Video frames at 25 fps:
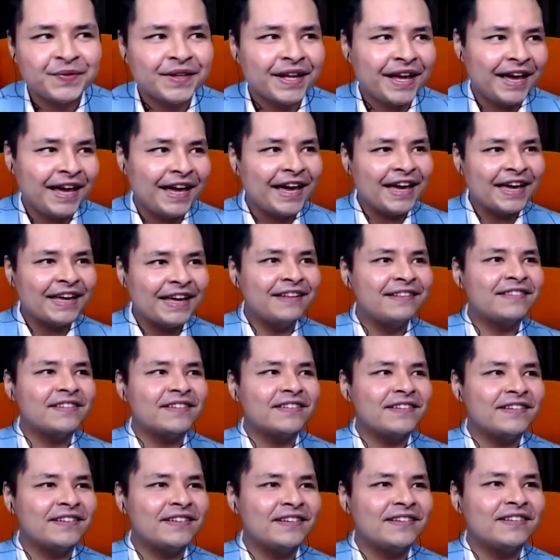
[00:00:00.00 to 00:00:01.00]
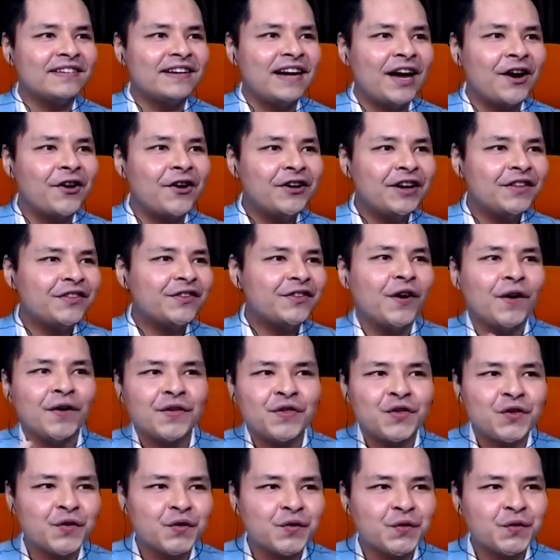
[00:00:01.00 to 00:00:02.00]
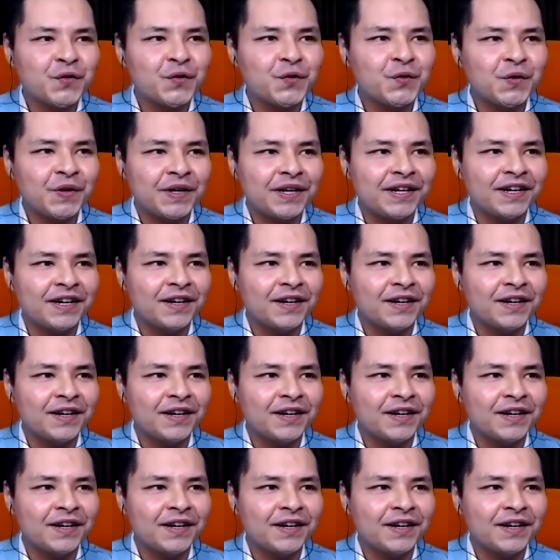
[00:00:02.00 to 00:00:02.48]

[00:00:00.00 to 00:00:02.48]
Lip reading: And I already taught you